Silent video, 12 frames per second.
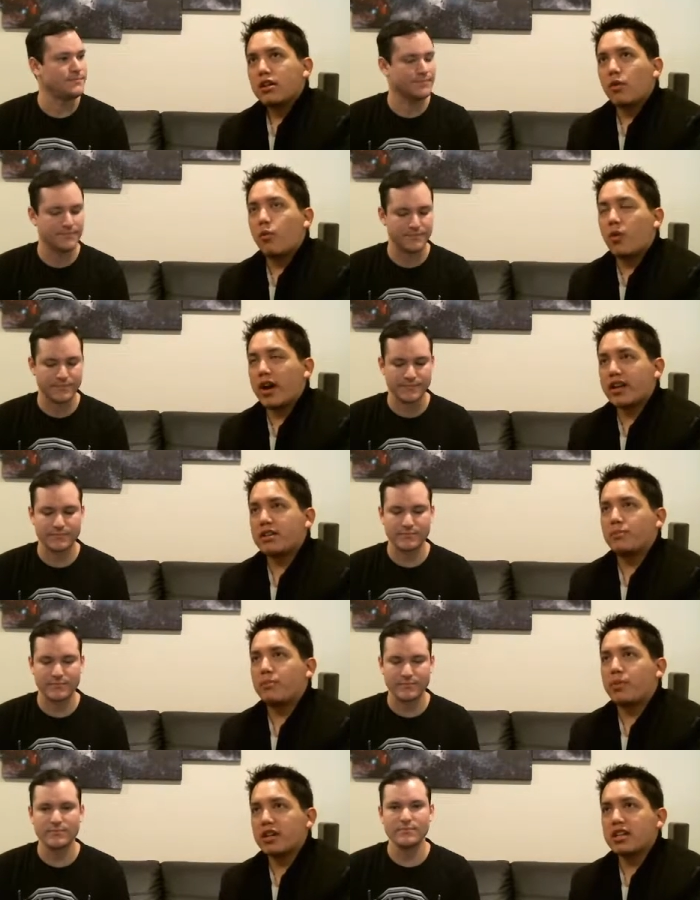Speaker 1: when
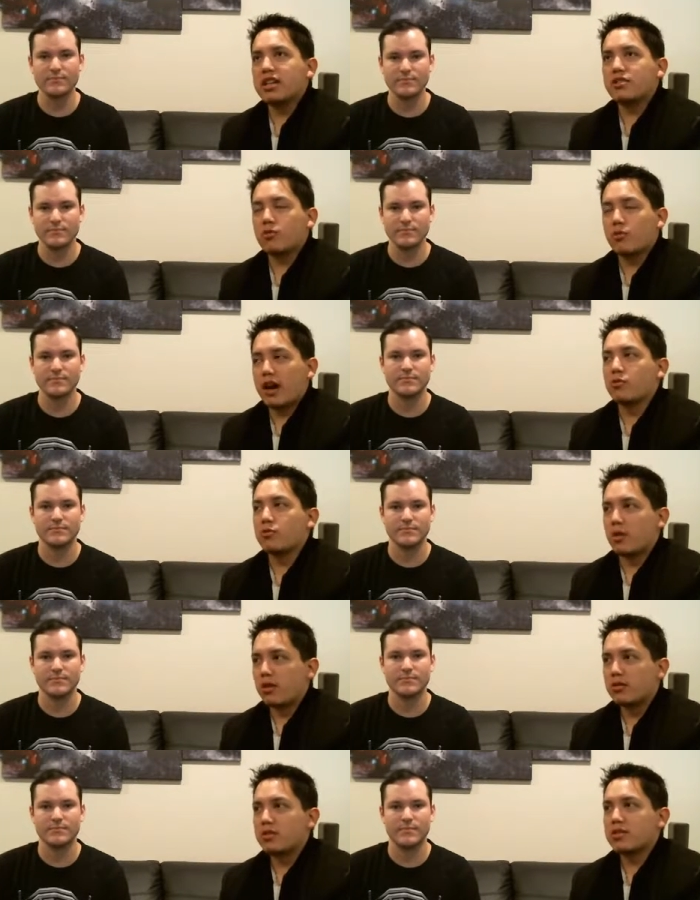put in the right
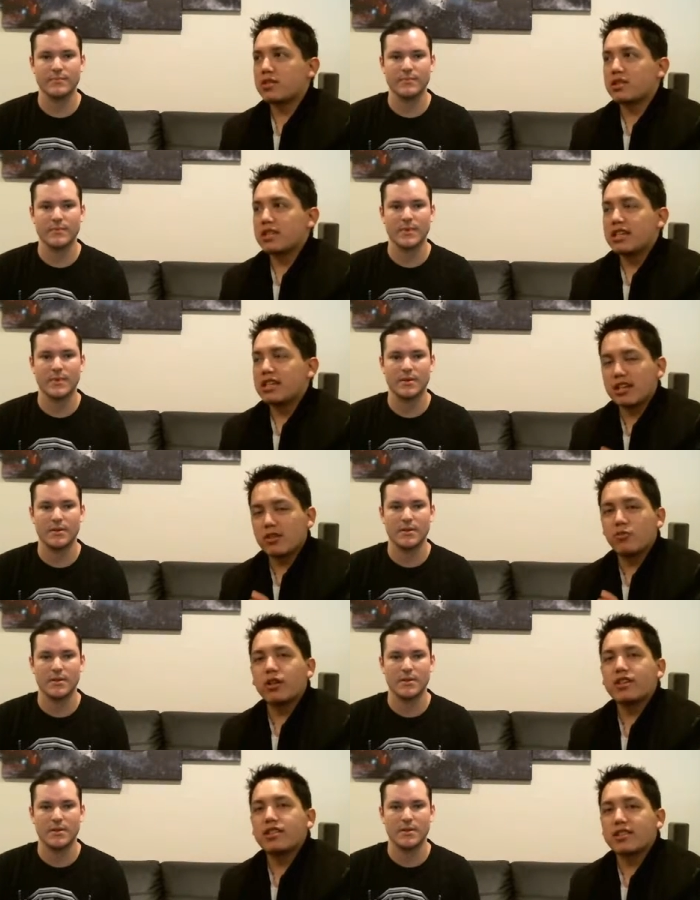roles, he can
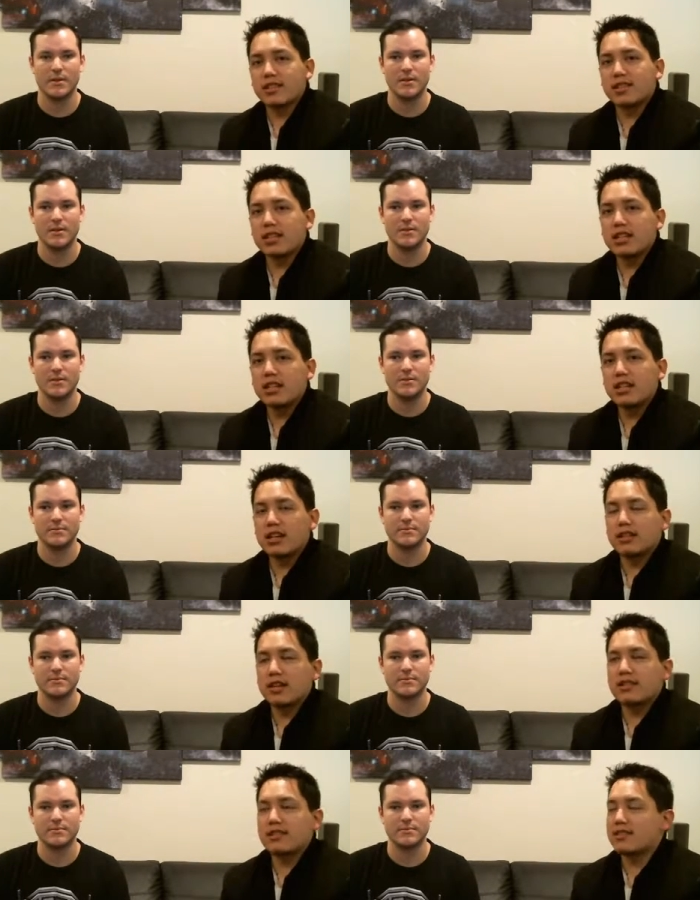really succeed, and
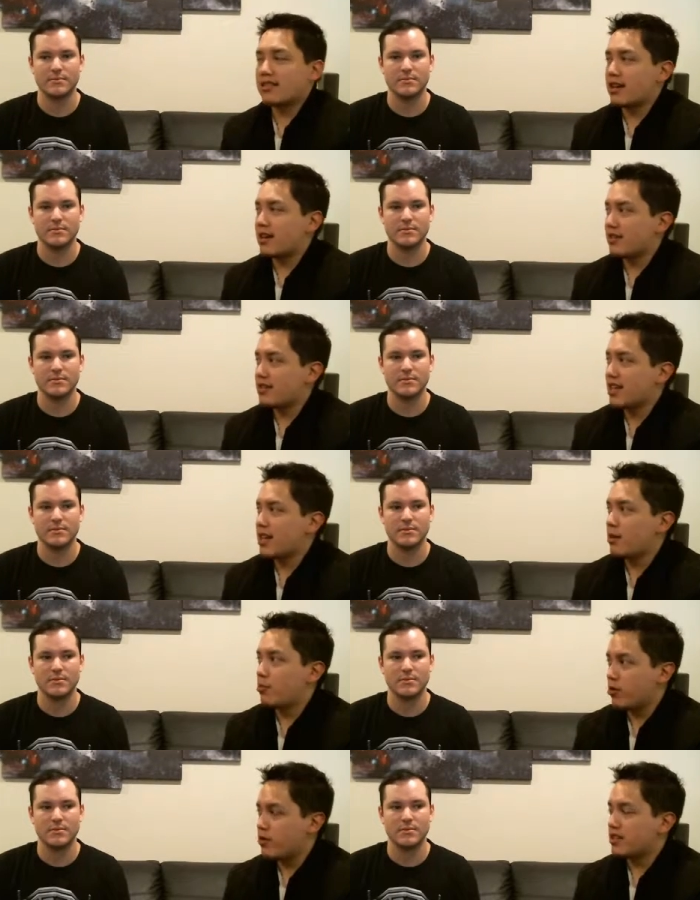that's uh,
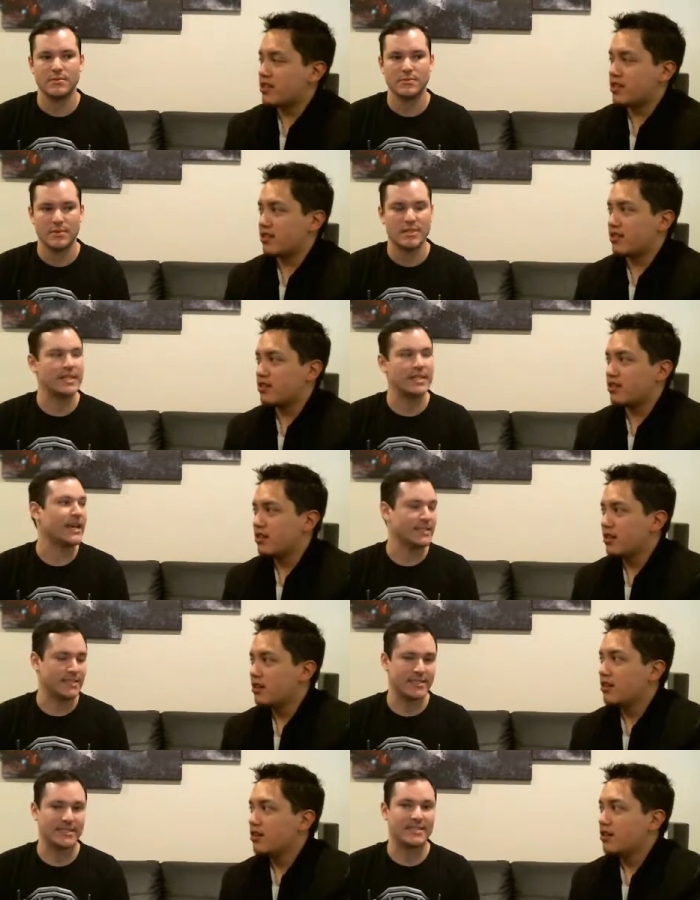Sam Worthington.
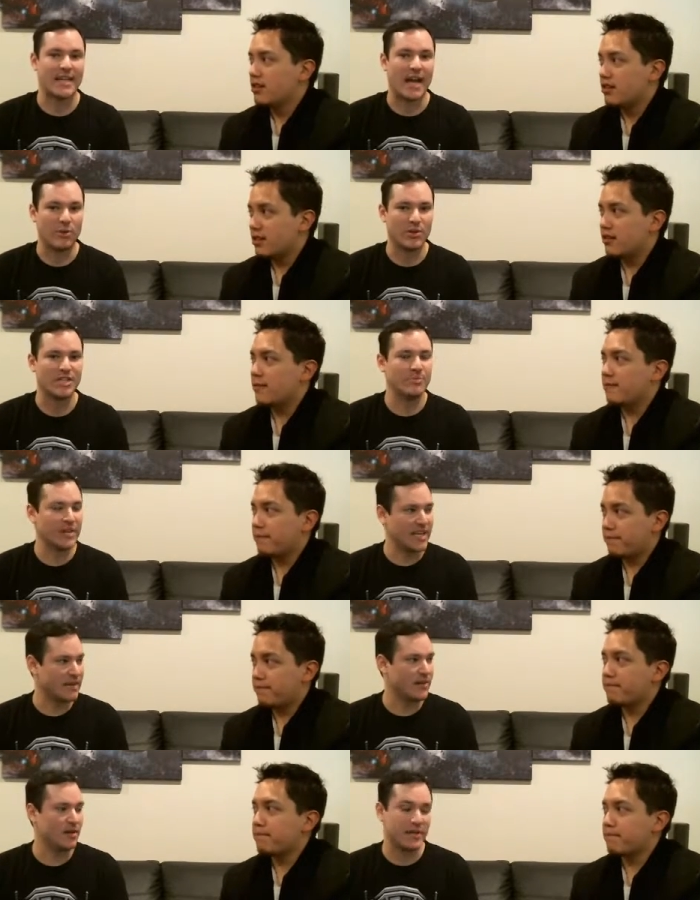
Speaker 2: Yes, I wanted to bring
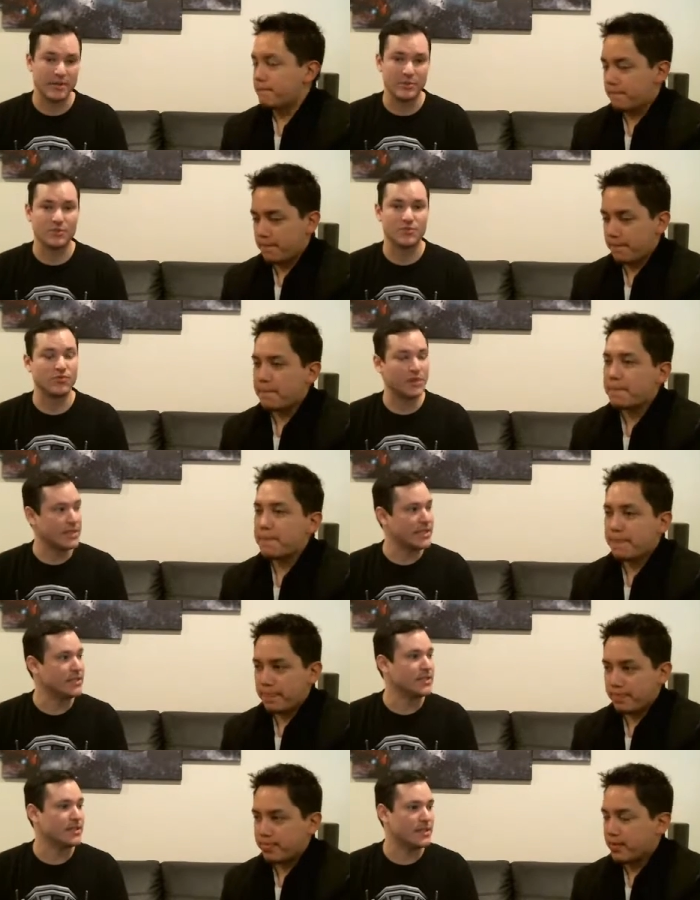him up. He was really
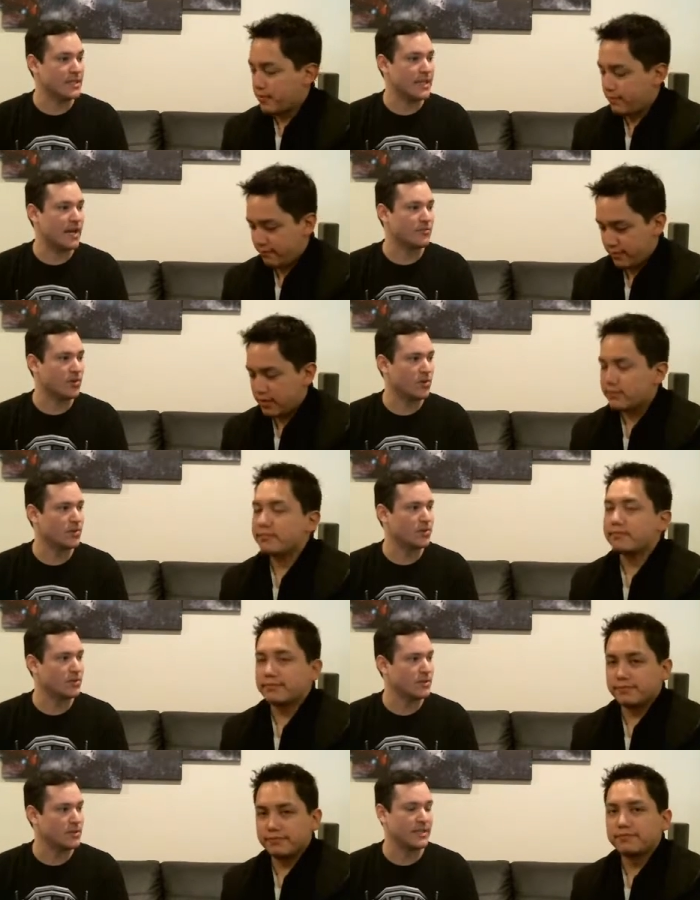good in that role.
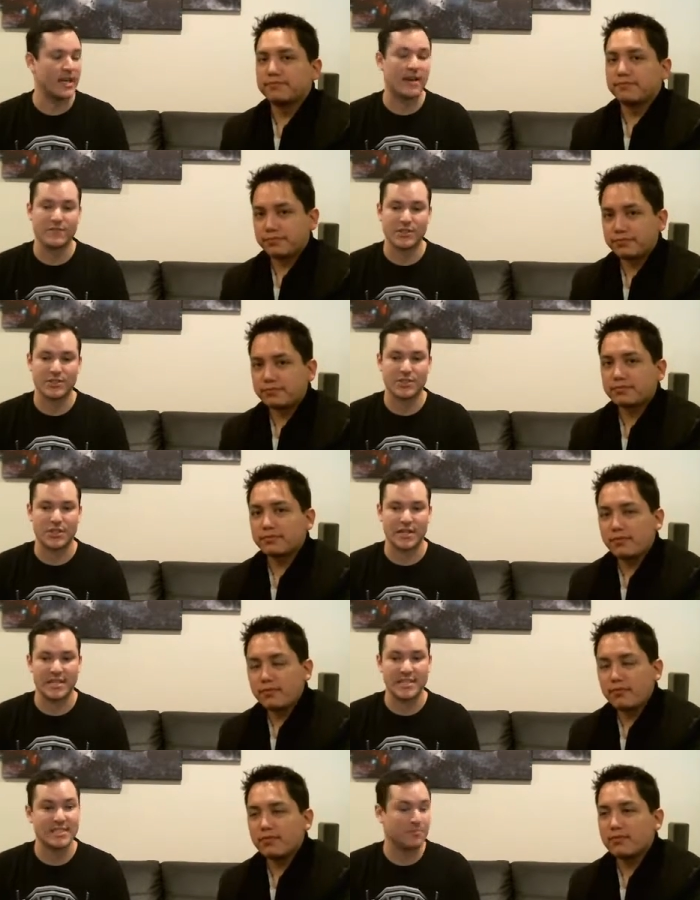Mm-hmm. Yeah, for sure.
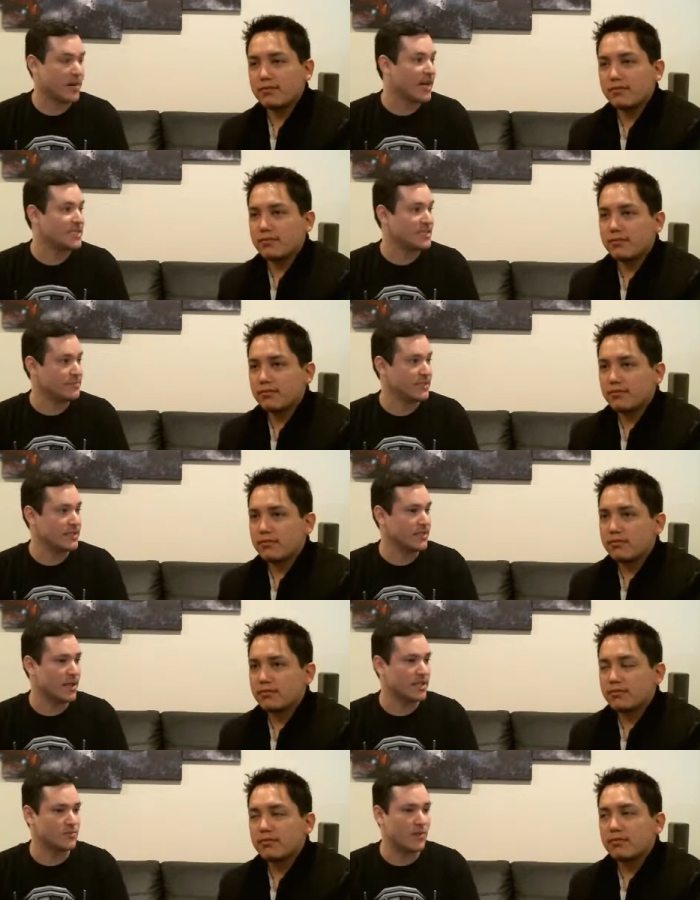He surprised me a
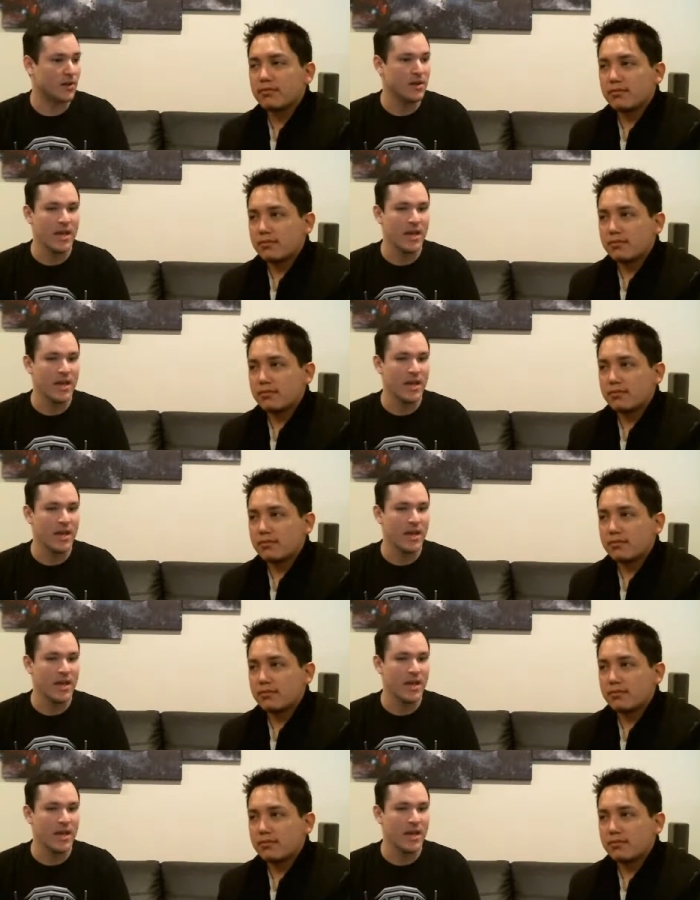lot as well.